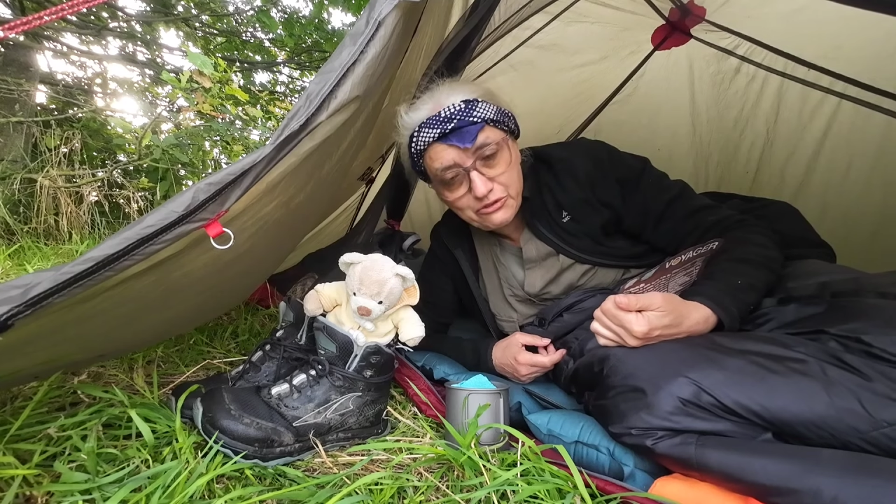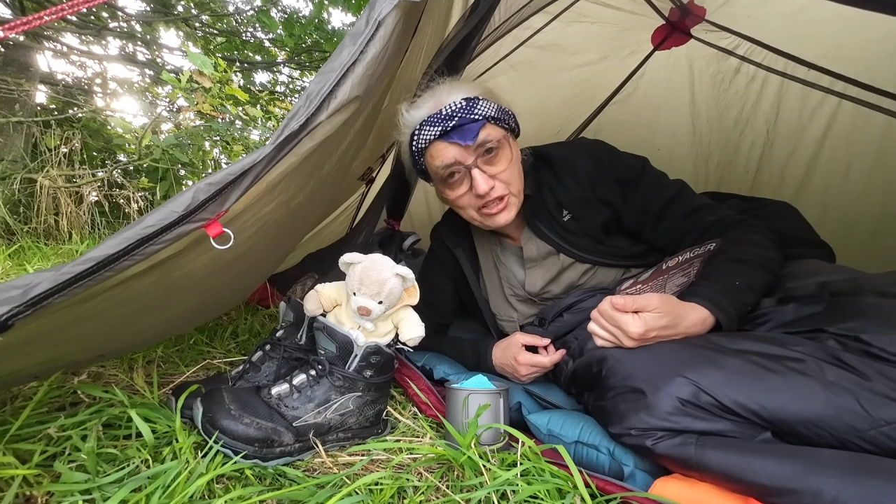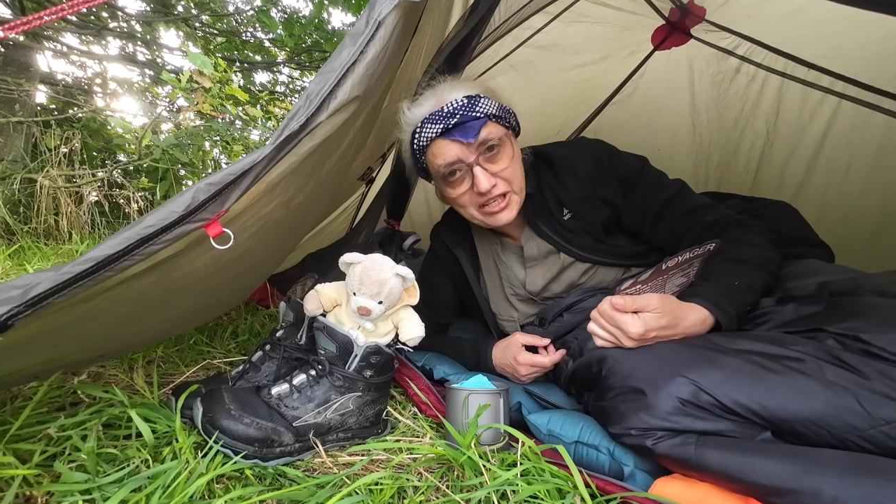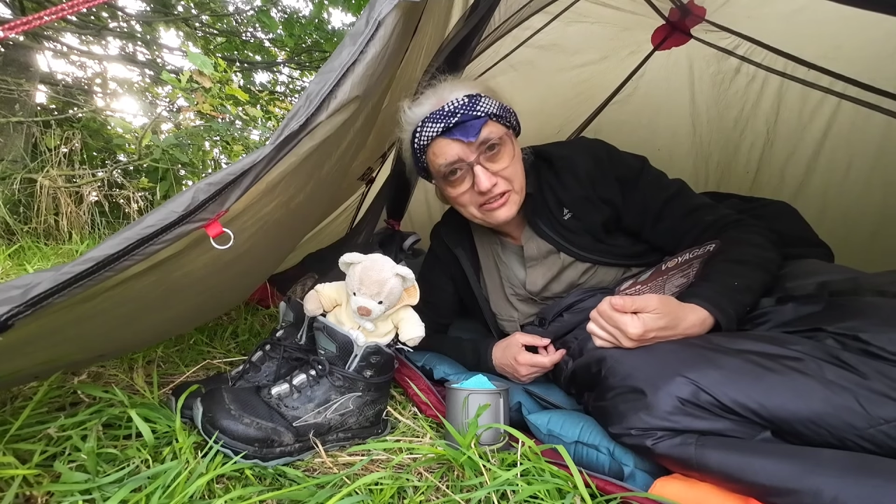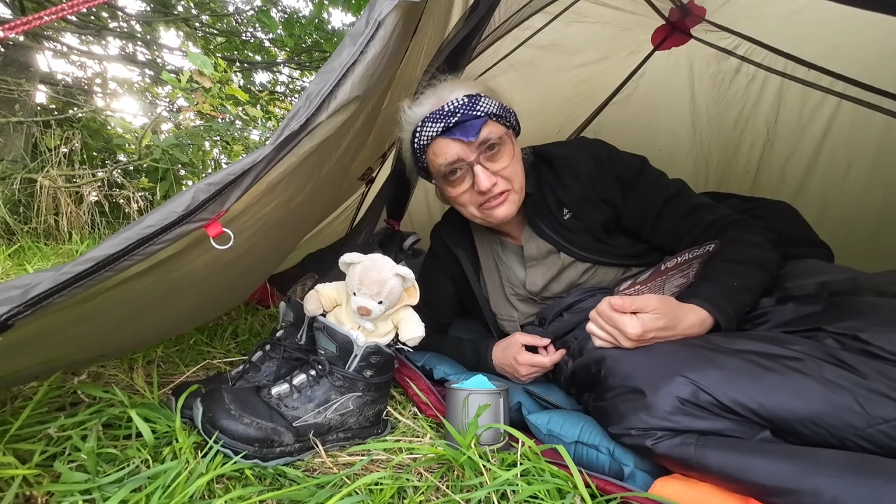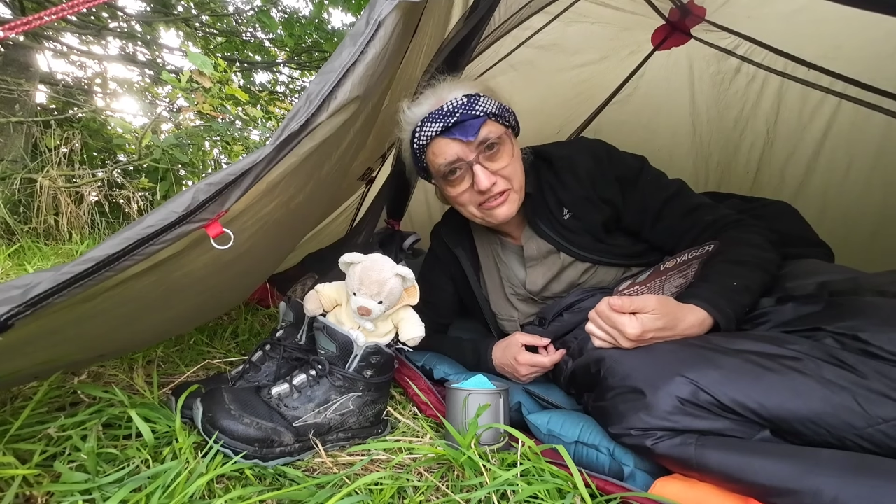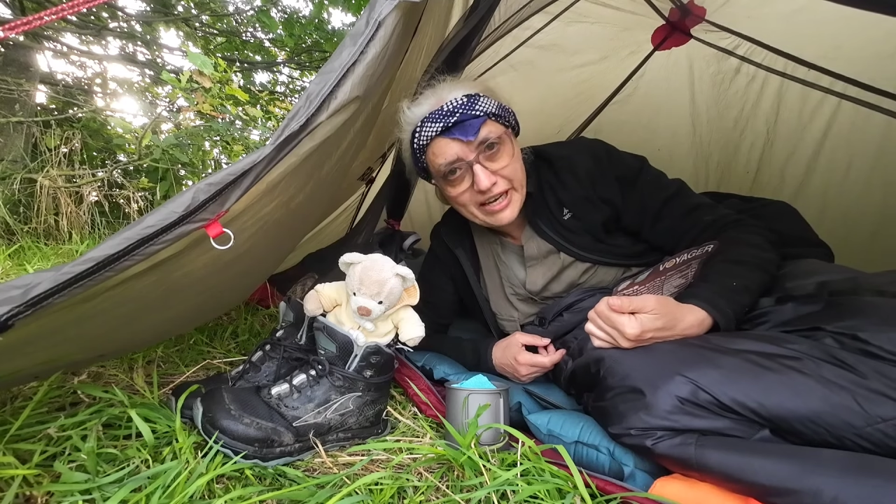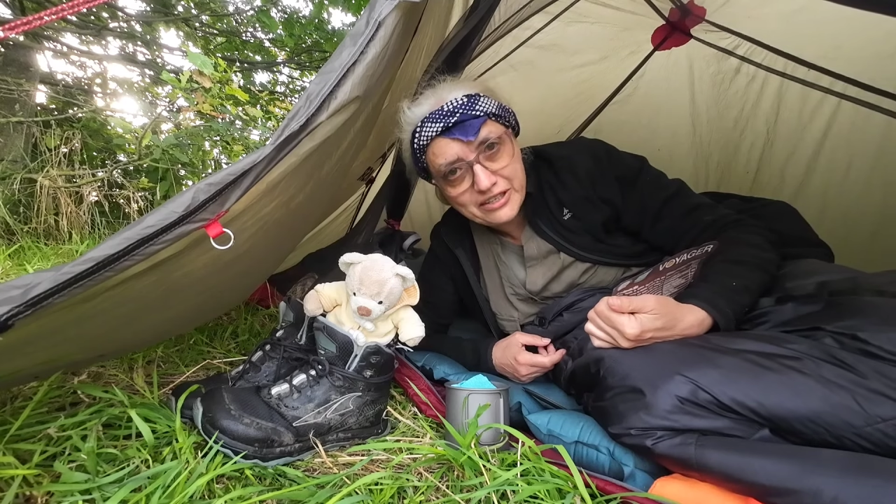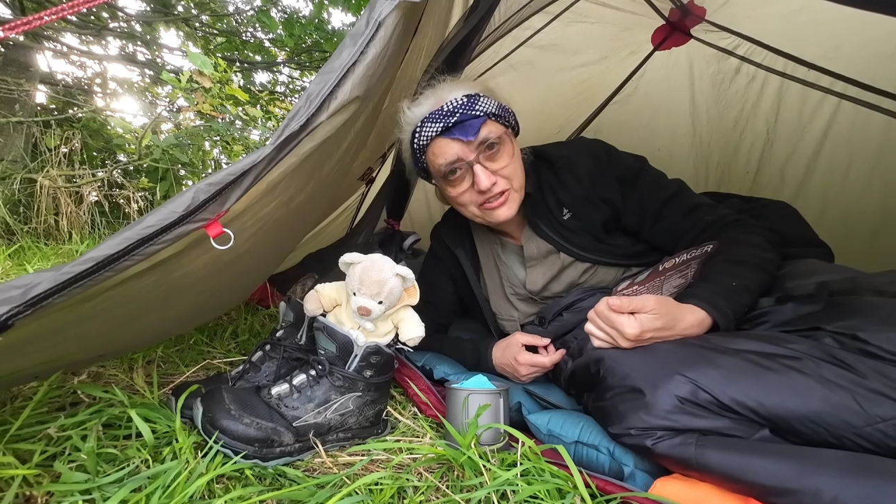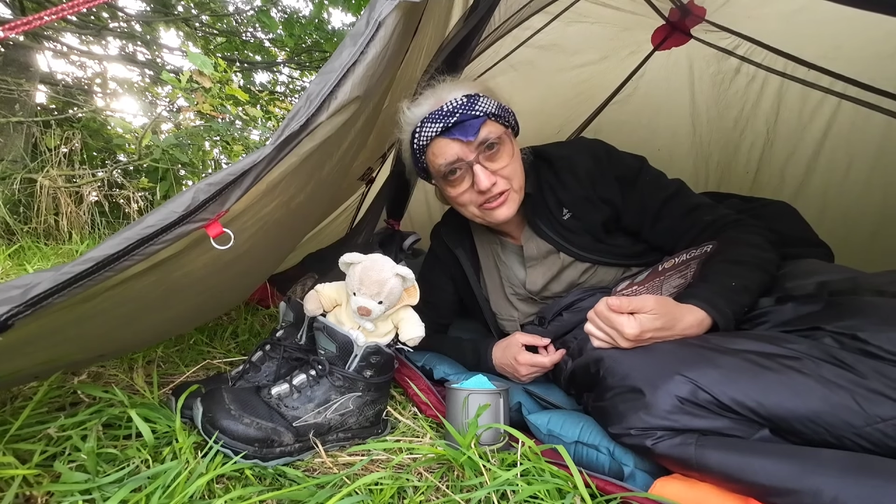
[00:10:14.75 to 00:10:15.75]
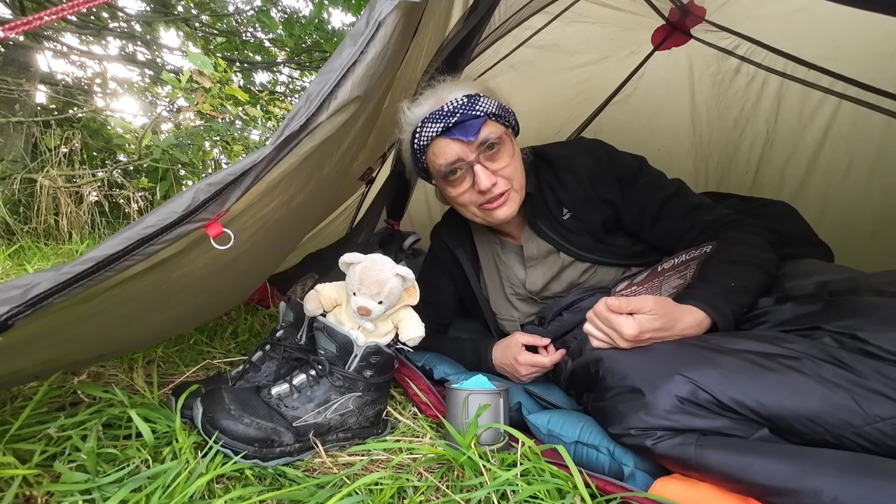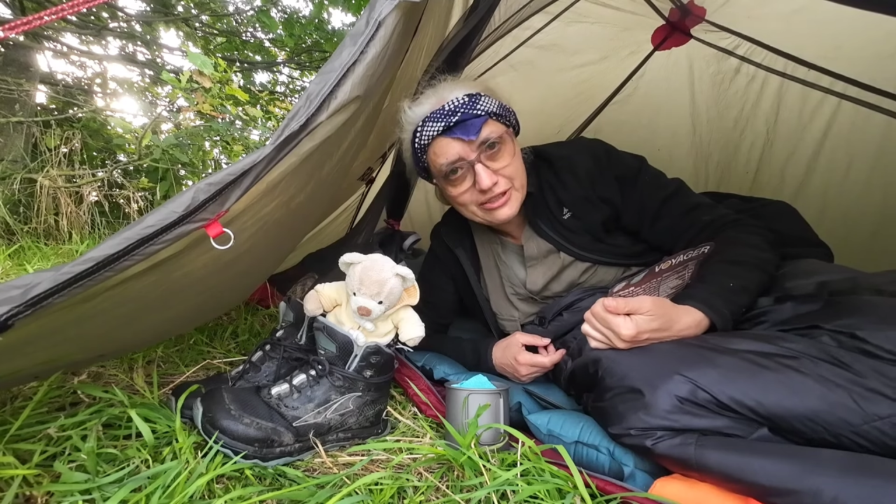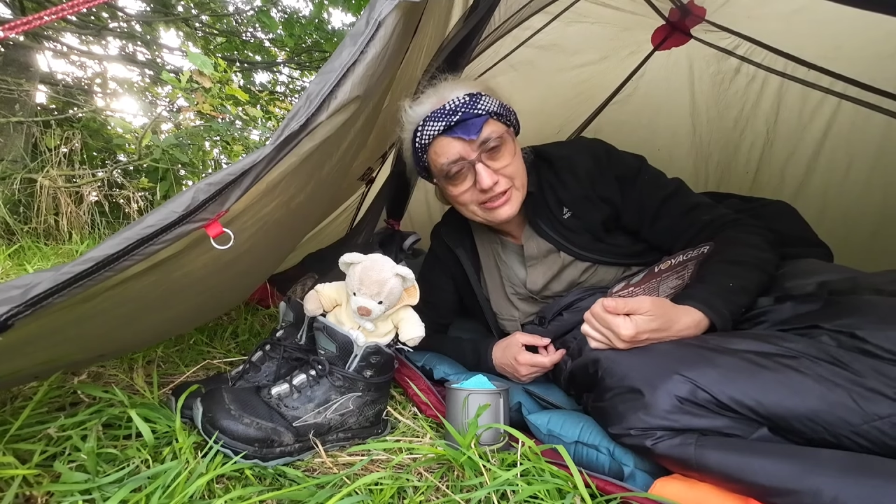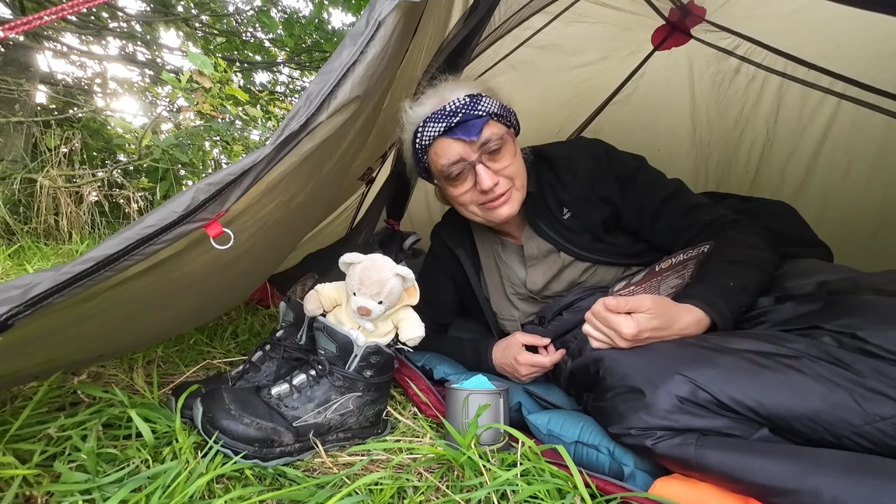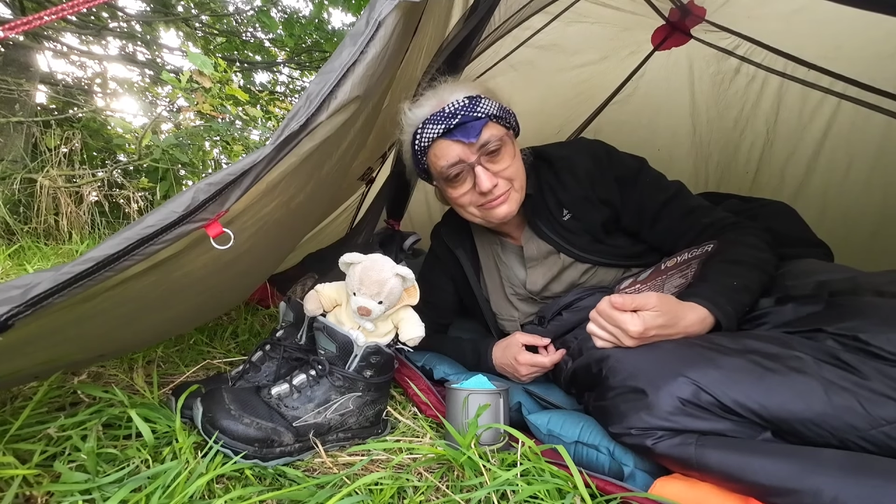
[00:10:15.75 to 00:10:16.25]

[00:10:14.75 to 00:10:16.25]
to get the fire started,